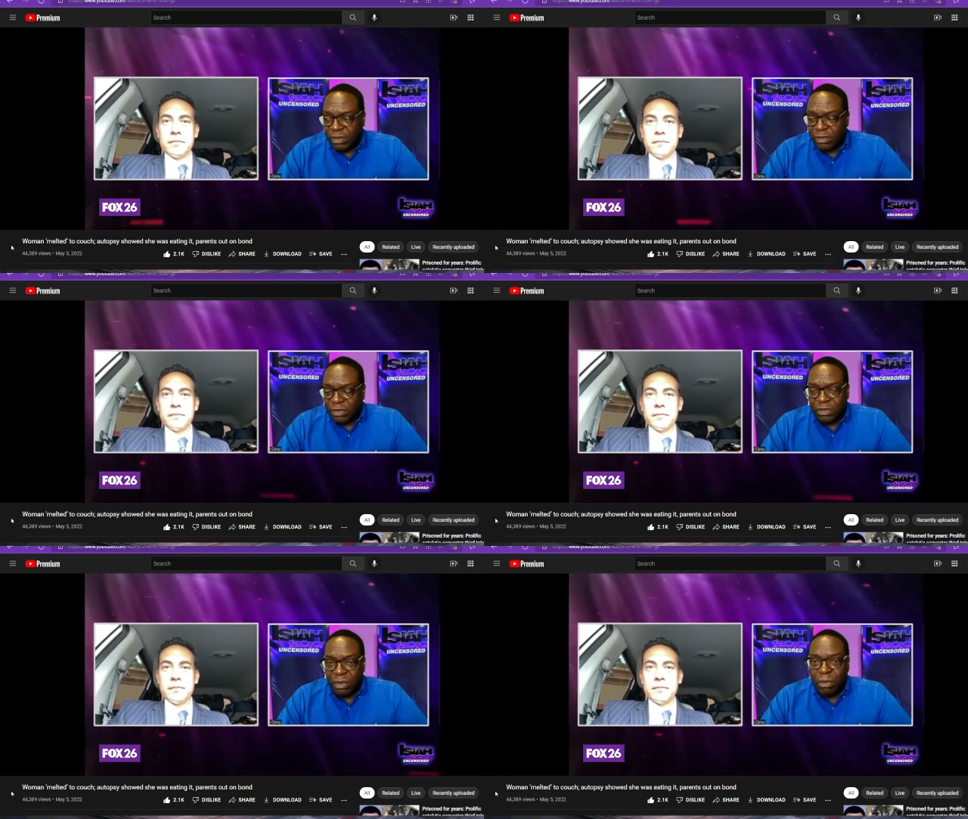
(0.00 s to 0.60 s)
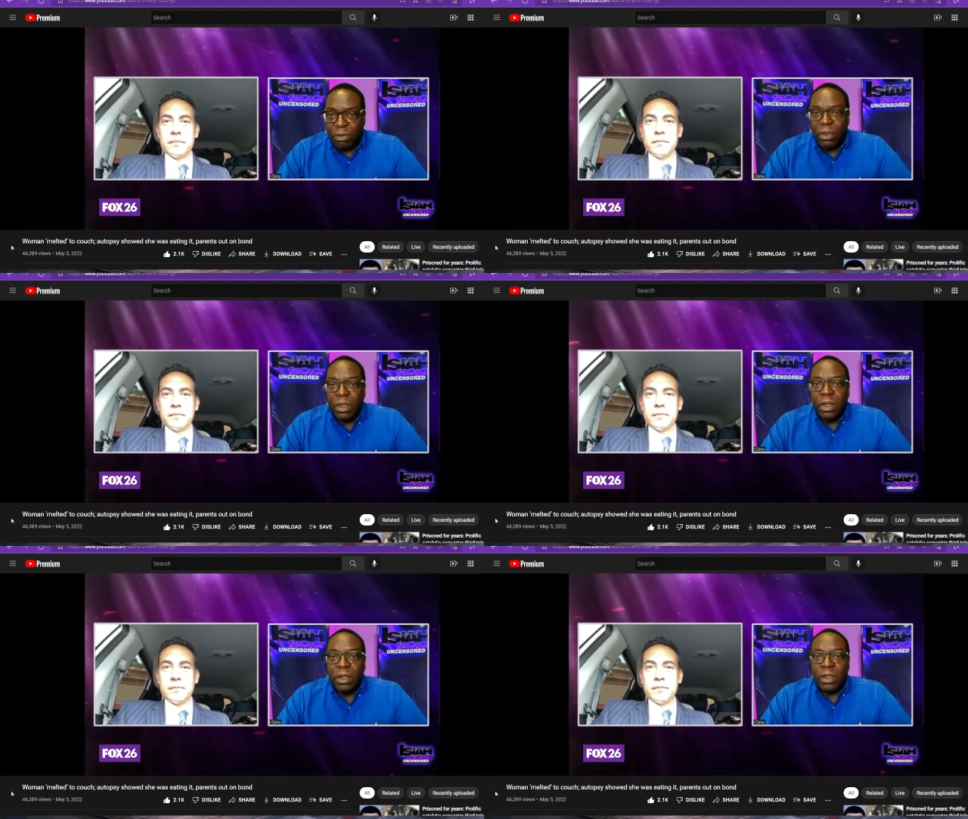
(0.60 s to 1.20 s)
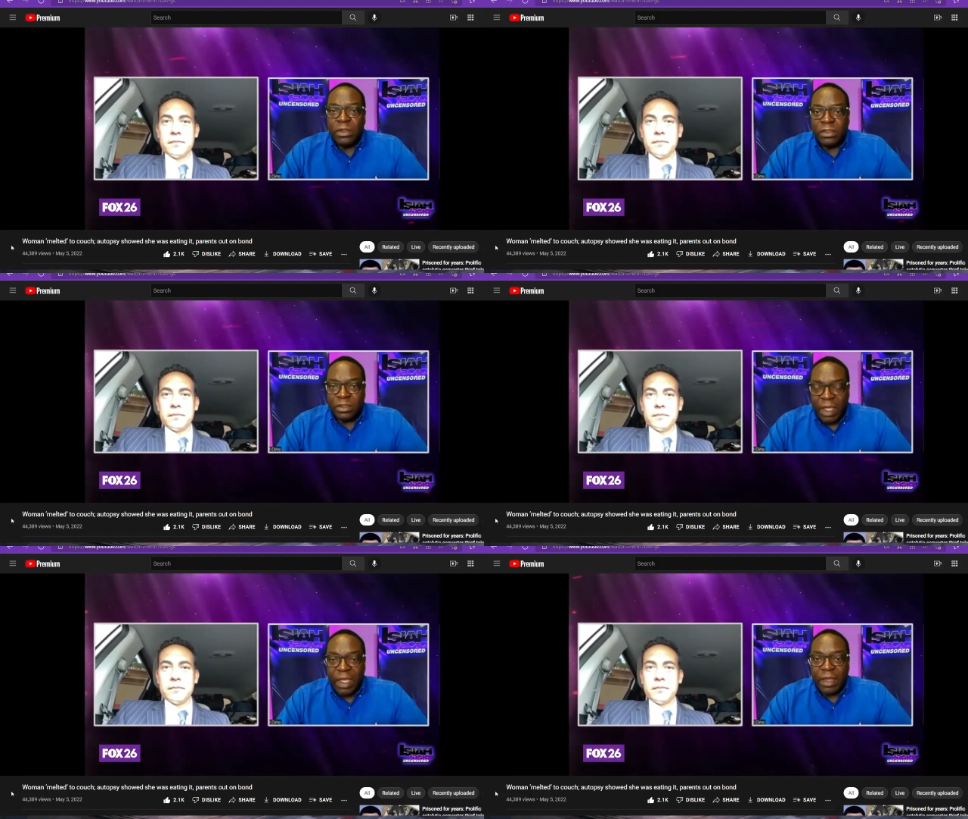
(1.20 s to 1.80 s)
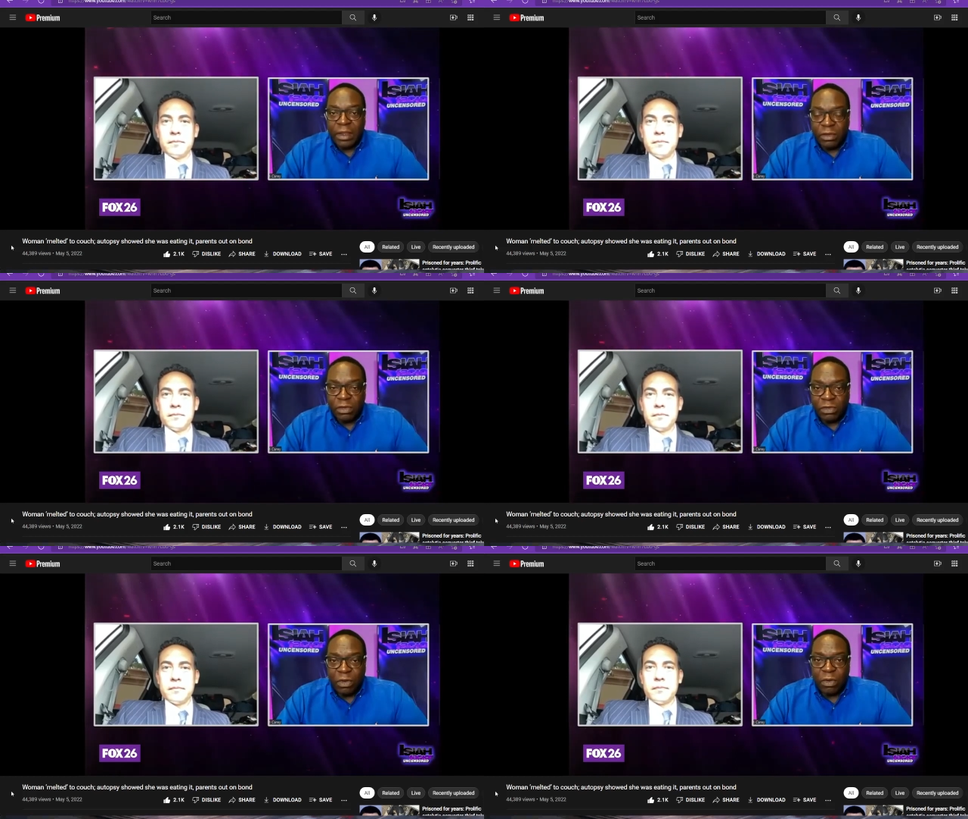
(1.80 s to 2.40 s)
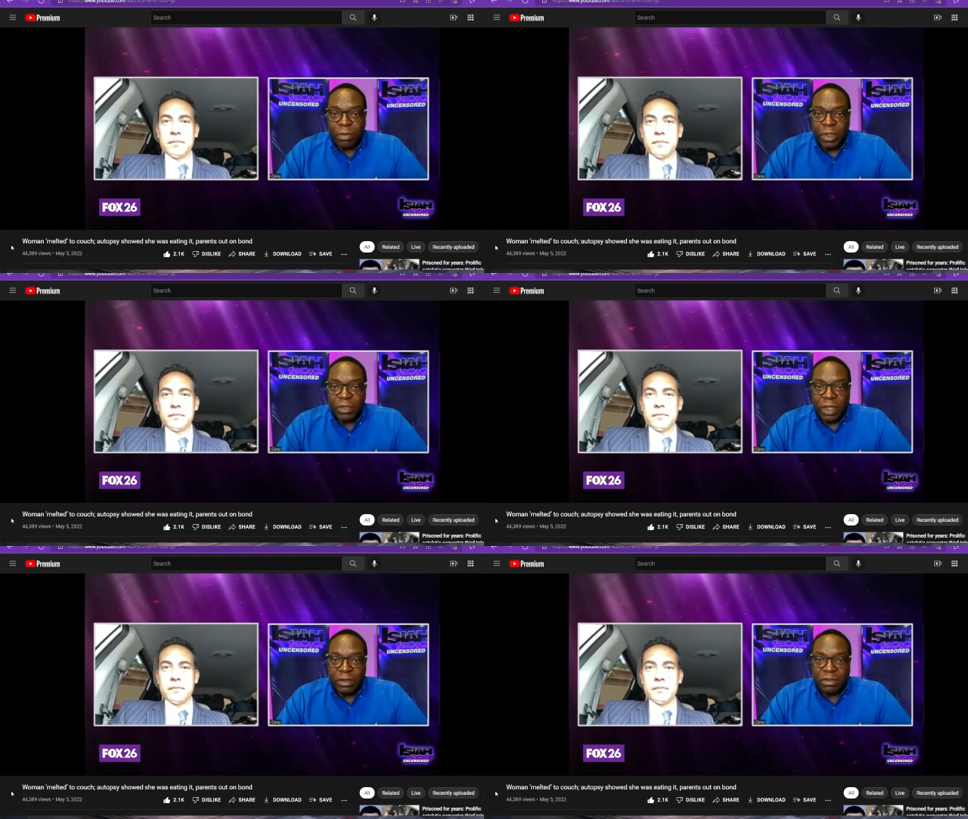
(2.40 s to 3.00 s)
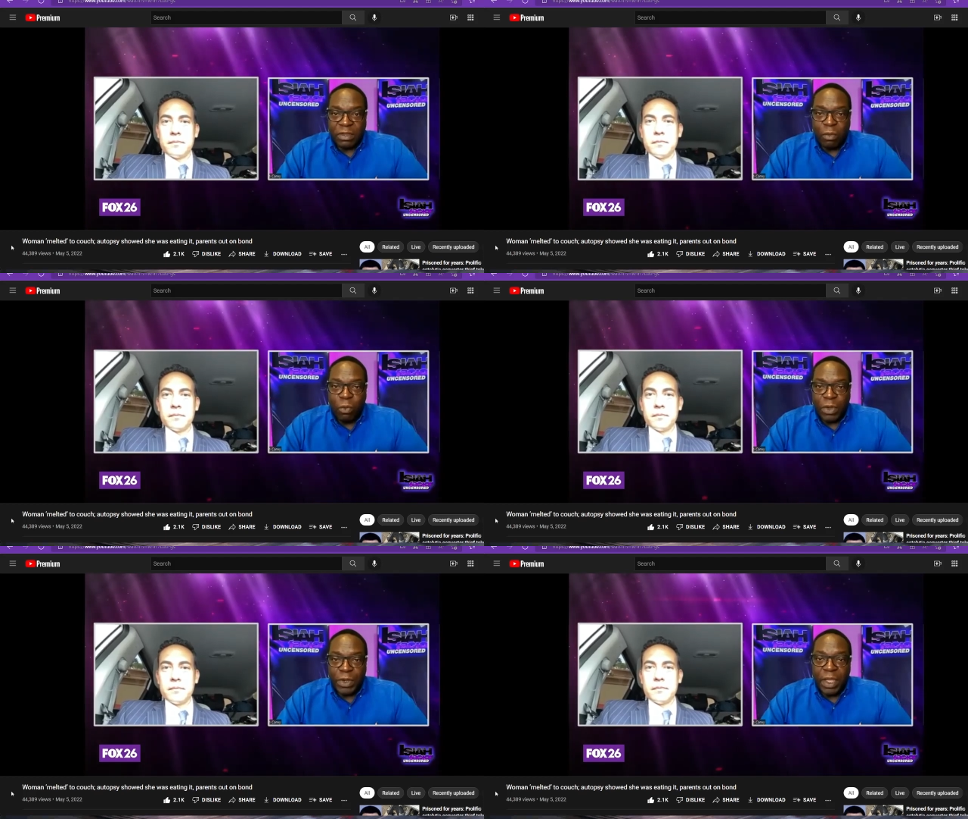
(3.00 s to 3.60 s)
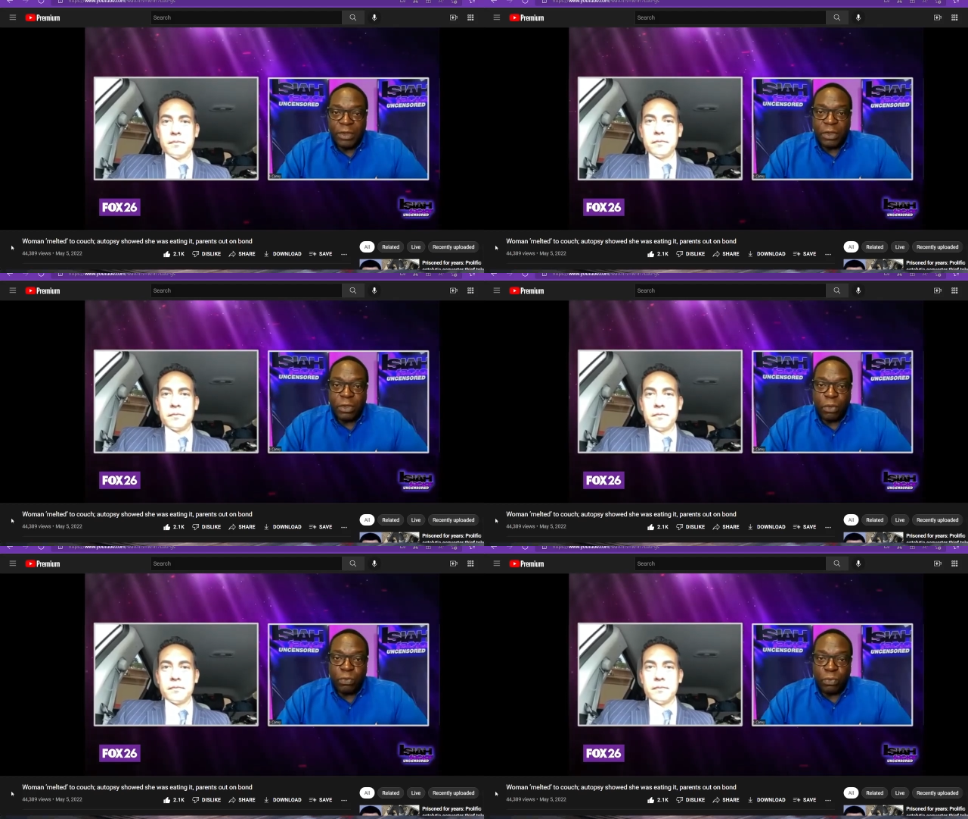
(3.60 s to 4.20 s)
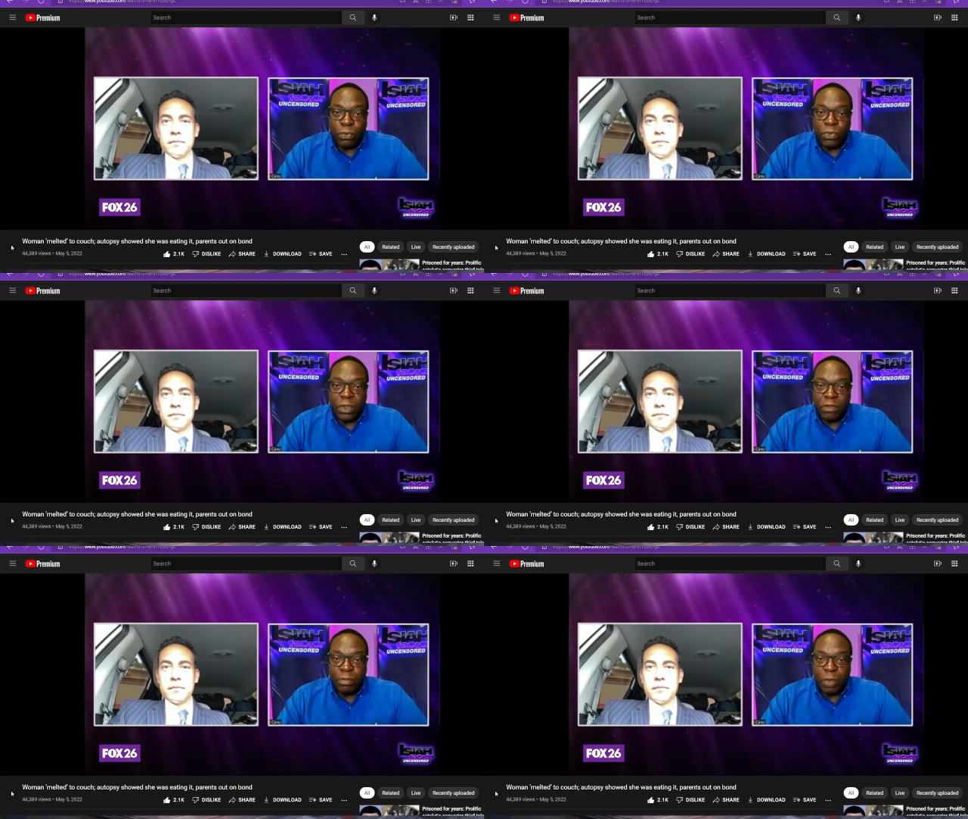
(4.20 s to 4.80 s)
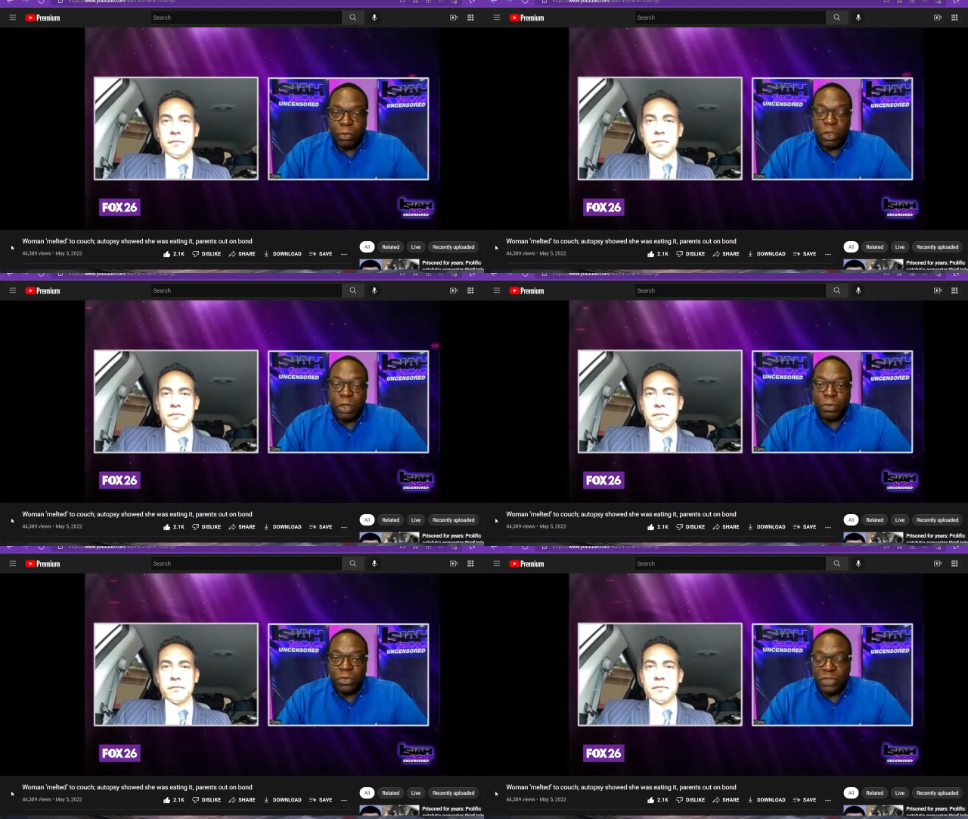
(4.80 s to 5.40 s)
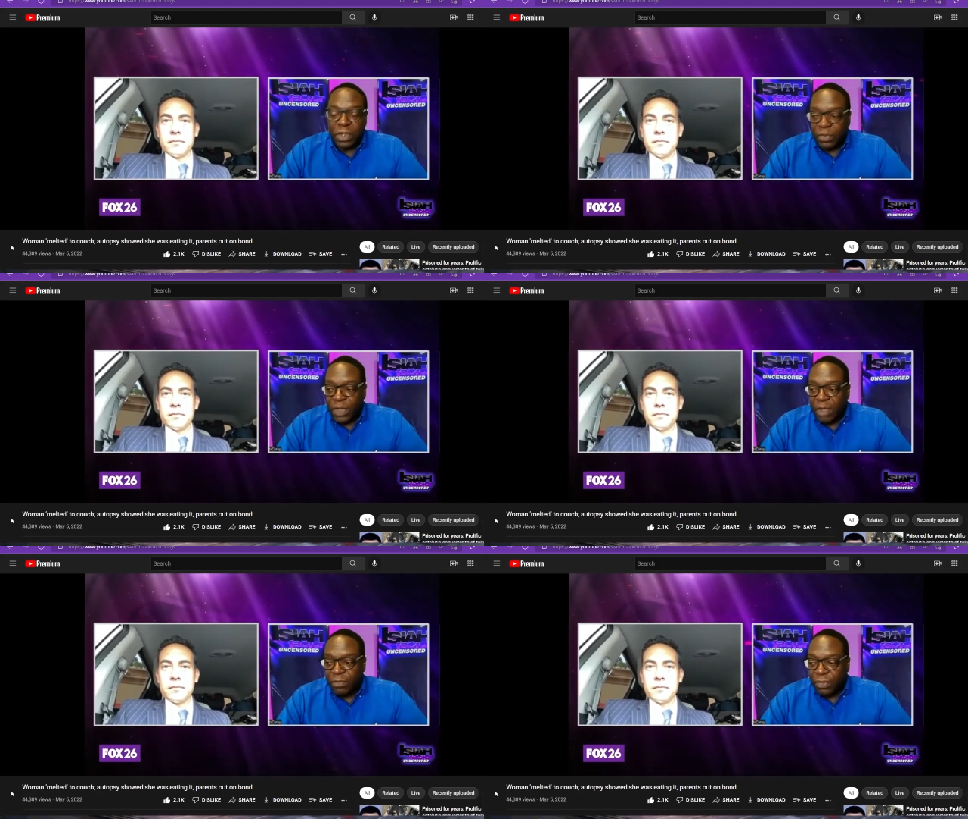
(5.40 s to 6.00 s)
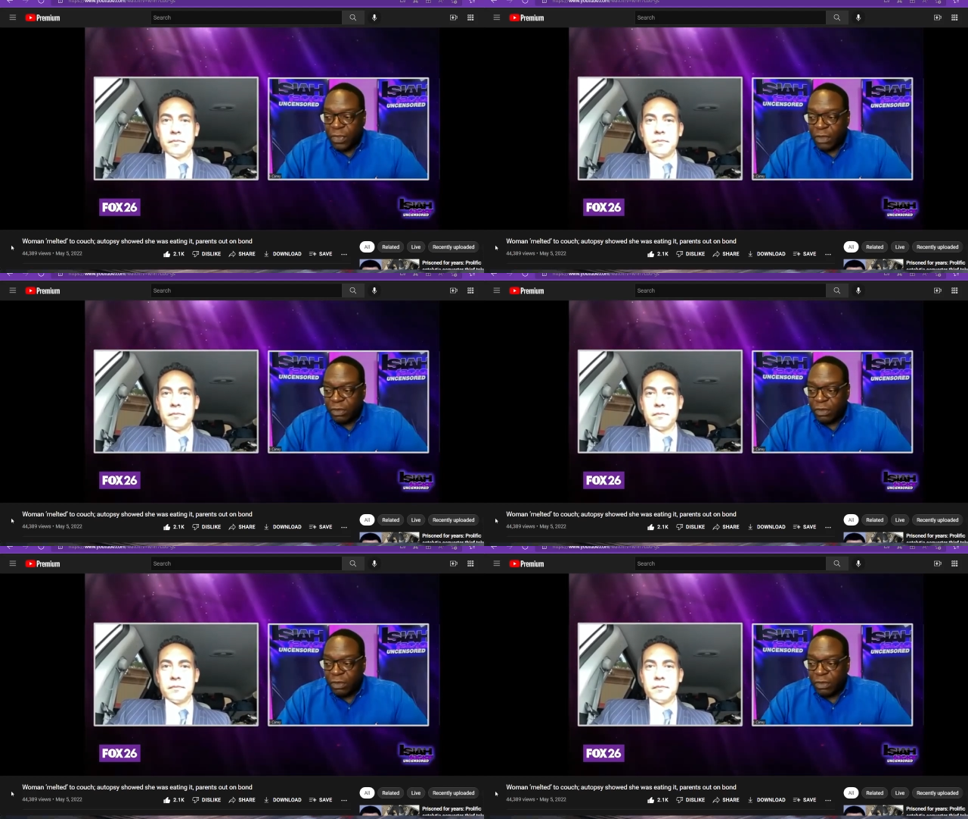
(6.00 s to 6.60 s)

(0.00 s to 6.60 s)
Speaker 1: just so sad and disturbing that someone had to go through this, but we appreciate the effort that you